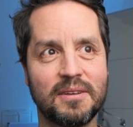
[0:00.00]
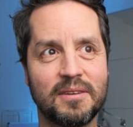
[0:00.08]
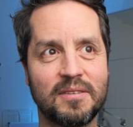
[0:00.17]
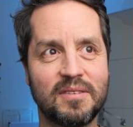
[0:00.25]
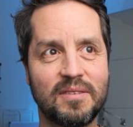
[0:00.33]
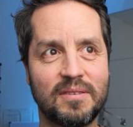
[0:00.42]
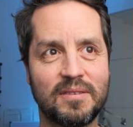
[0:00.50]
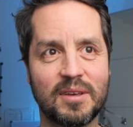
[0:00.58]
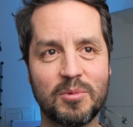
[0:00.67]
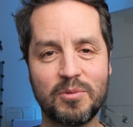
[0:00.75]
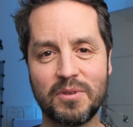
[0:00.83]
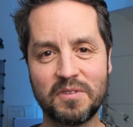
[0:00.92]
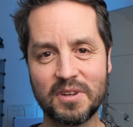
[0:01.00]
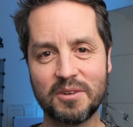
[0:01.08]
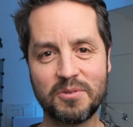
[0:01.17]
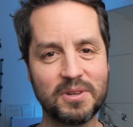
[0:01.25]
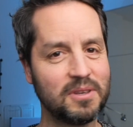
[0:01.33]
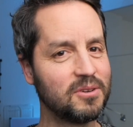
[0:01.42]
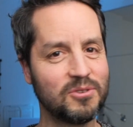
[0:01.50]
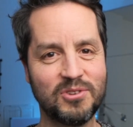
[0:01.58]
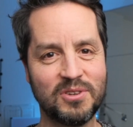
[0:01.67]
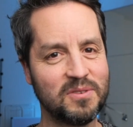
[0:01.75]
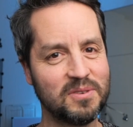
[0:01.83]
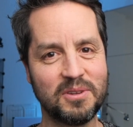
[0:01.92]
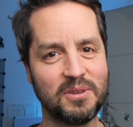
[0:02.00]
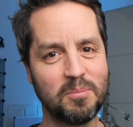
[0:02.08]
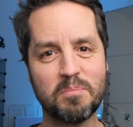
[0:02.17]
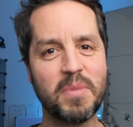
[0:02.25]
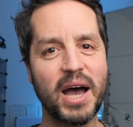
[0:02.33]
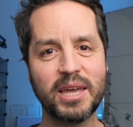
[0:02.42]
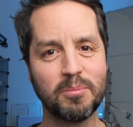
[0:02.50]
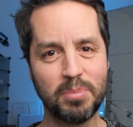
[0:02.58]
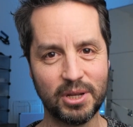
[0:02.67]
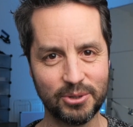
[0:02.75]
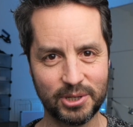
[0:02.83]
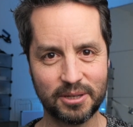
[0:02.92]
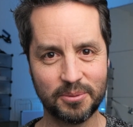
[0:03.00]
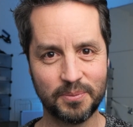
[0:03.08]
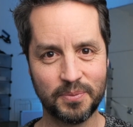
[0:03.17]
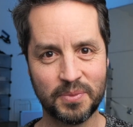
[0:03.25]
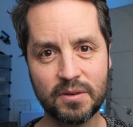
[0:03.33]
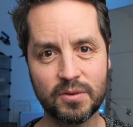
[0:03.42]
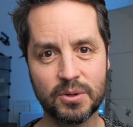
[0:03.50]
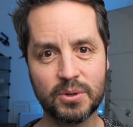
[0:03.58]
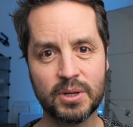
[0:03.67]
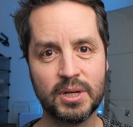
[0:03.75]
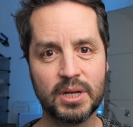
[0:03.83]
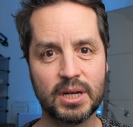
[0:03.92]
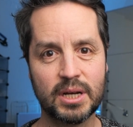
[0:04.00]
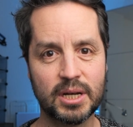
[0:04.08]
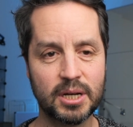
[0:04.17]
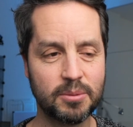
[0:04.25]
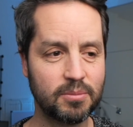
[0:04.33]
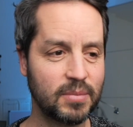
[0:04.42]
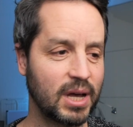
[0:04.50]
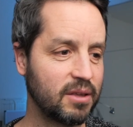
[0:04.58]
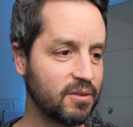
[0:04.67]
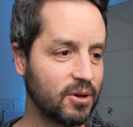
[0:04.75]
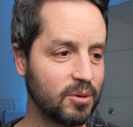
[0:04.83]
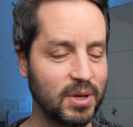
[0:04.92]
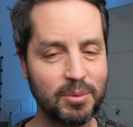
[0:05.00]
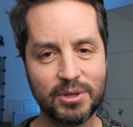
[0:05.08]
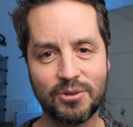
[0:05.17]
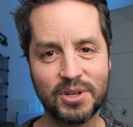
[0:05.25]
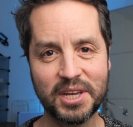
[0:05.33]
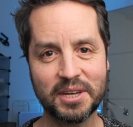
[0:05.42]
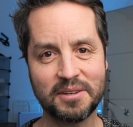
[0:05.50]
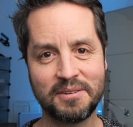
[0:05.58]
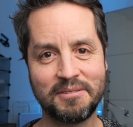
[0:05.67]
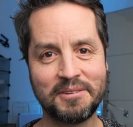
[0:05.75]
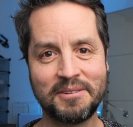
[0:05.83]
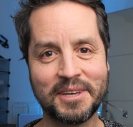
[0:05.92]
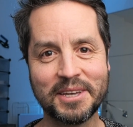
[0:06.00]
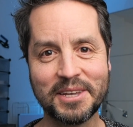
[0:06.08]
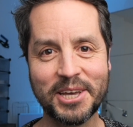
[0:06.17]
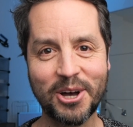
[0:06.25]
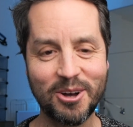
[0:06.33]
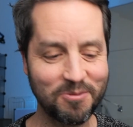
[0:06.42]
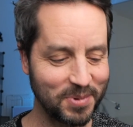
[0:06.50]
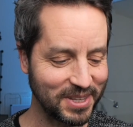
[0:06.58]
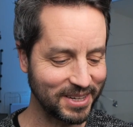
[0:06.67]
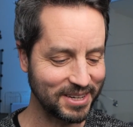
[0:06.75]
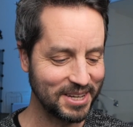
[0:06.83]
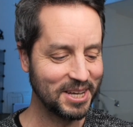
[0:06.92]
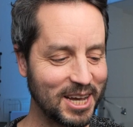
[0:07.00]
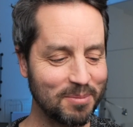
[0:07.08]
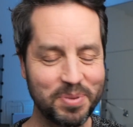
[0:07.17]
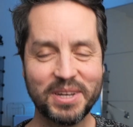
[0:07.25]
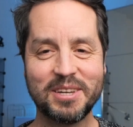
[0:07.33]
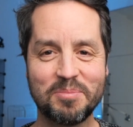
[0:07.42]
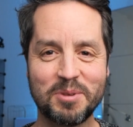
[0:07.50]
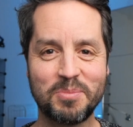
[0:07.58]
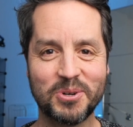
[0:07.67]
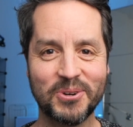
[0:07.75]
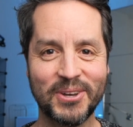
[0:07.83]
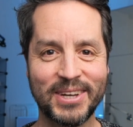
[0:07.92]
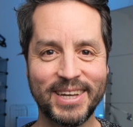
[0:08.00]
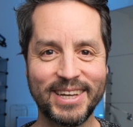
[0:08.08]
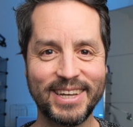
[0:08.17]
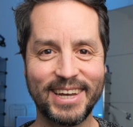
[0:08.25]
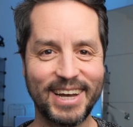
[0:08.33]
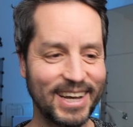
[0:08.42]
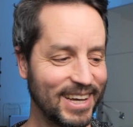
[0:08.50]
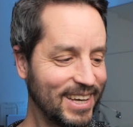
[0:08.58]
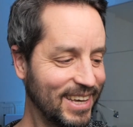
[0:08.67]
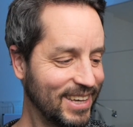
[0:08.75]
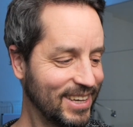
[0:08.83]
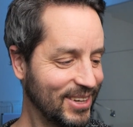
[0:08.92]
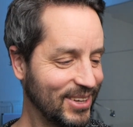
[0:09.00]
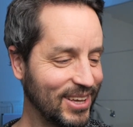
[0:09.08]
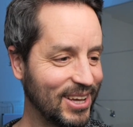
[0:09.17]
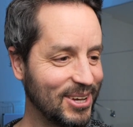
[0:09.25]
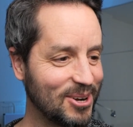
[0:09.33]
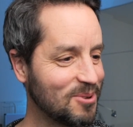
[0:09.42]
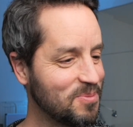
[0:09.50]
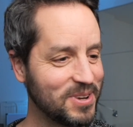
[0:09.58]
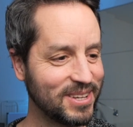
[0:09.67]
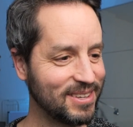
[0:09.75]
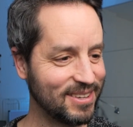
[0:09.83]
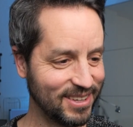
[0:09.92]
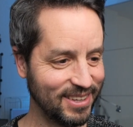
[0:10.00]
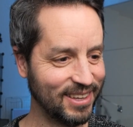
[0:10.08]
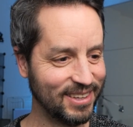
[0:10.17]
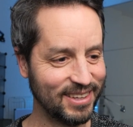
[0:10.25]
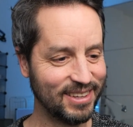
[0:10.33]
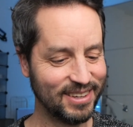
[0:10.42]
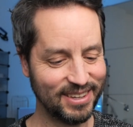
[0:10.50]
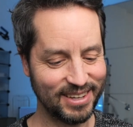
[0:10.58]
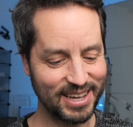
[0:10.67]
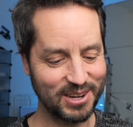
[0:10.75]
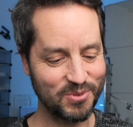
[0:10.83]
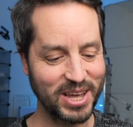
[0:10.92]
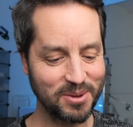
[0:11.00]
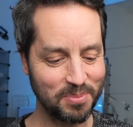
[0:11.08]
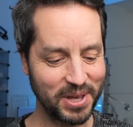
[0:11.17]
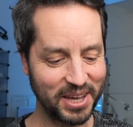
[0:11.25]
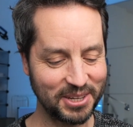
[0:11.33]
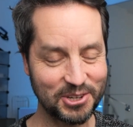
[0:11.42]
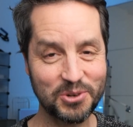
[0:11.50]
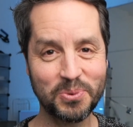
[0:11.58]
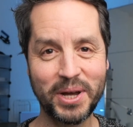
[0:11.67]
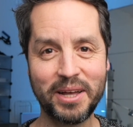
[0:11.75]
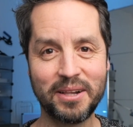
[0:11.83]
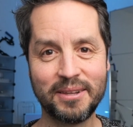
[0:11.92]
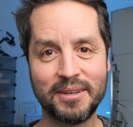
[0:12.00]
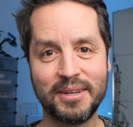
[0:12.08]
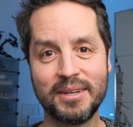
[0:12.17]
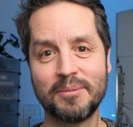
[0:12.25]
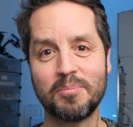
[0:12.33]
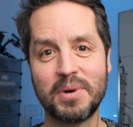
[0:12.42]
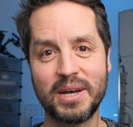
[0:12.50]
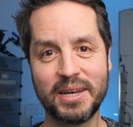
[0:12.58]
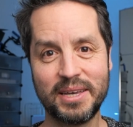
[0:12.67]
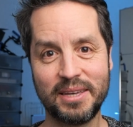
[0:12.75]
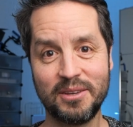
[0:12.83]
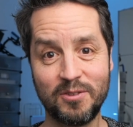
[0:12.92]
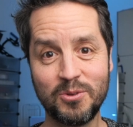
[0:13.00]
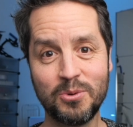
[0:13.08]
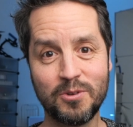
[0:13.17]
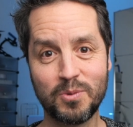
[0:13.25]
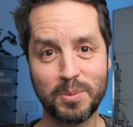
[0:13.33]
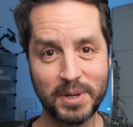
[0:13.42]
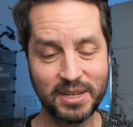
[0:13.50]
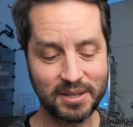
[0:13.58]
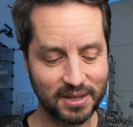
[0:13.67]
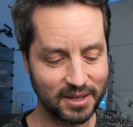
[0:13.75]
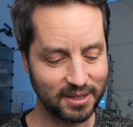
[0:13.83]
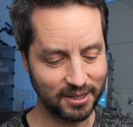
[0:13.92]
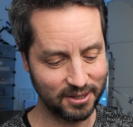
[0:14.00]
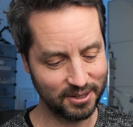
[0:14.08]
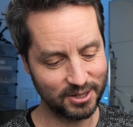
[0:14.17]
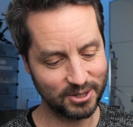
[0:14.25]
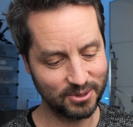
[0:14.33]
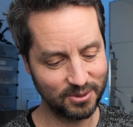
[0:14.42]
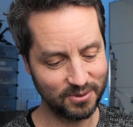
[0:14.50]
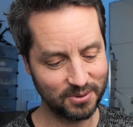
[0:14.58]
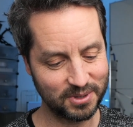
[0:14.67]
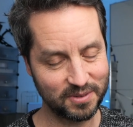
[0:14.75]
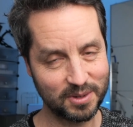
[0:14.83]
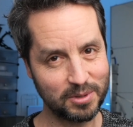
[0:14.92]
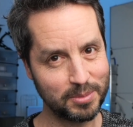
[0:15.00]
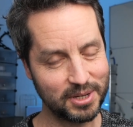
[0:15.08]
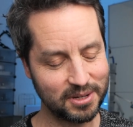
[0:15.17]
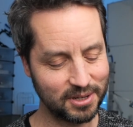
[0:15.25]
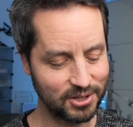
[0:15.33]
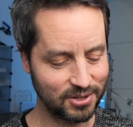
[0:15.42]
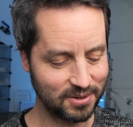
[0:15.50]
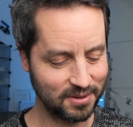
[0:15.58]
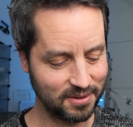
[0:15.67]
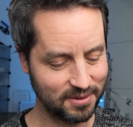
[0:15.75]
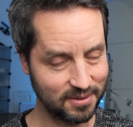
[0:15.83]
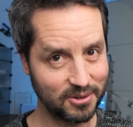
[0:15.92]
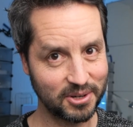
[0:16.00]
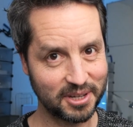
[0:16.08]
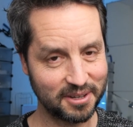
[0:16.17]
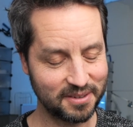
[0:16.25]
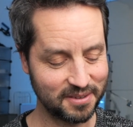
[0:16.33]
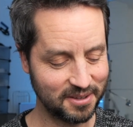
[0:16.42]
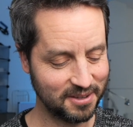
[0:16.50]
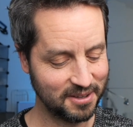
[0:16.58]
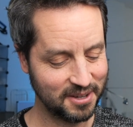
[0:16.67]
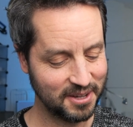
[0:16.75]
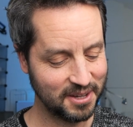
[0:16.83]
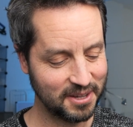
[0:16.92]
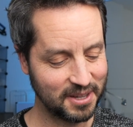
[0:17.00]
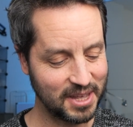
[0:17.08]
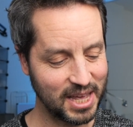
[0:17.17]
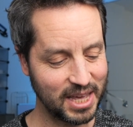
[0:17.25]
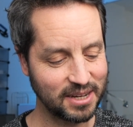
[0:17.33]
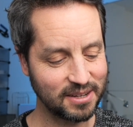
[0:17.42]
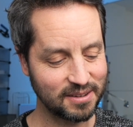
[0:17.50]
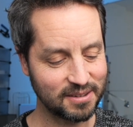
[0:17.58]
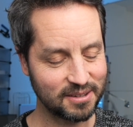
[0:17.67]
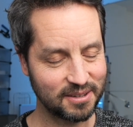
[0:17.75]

some of the stuff in here is just mind-blowing. So I thought maybe today I'd take a day off, but then I picked up the book, I opened it at a random page while my students were meditating, you know, so I skipped the meditation, sorry guys. And